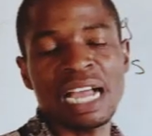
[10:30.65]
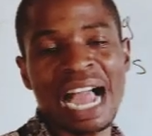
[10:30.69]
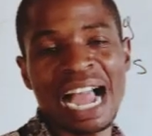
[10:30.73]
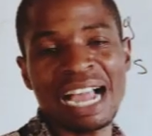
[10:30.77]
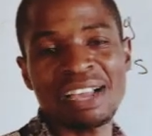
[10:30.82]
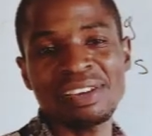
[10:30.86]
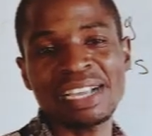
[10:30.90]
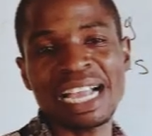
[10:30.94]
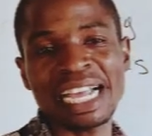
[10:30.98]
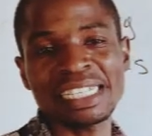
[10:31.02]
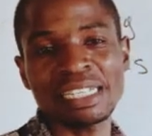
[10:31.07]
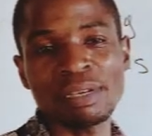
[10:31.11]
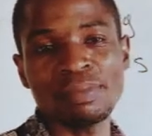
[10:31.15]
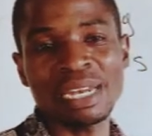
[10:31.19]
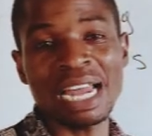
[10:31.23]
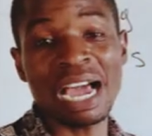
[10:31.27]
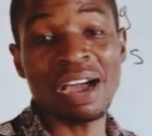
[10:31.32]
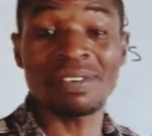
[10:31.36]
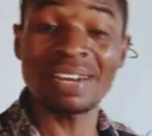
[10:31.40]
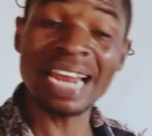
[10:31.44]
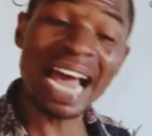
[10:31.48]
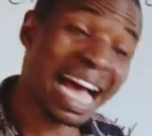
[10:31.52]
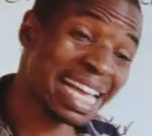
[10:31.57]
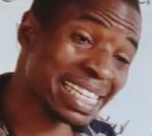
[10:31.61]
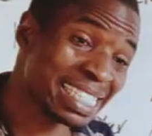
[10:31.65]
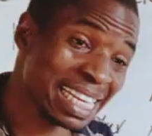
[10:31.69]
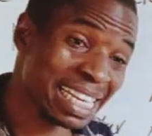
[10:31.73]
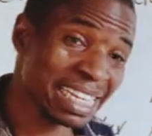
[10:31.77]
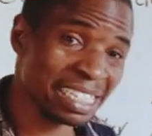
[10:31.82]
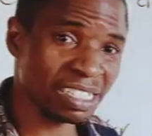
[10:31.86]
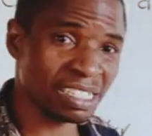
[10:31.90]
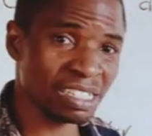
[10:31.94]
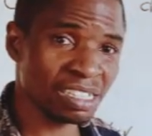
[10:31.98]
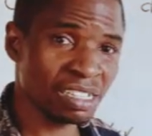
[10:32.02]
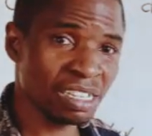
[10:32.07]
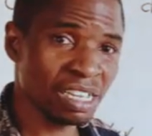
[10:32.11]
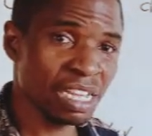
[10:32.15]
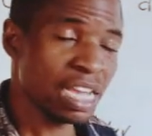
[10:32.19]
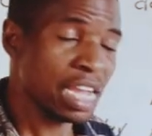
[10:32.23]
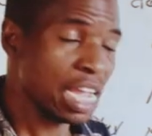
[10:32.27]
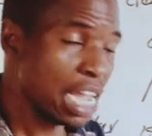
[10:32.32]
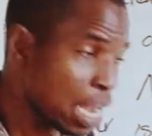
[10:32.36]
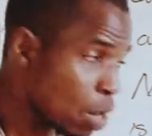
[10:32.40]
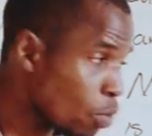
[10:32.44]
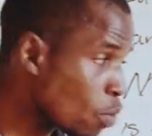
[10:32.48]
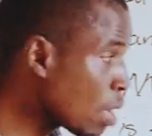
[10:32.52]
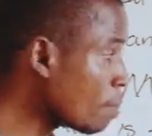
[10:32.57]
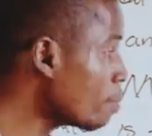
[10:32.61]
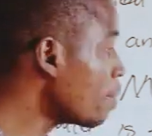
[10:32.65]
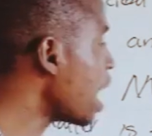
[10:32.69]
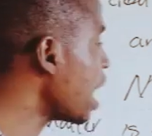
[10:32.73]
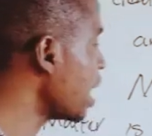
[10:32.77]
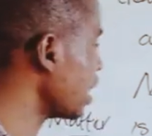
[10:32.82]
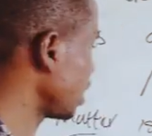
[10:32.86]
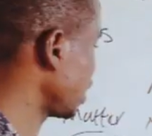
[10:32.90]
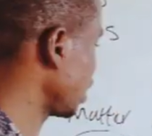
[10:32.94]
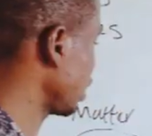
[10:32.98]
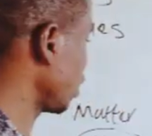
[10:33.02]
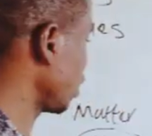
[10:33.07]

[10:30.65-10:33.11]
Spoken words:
Are you getting me now? That's it. It will melt.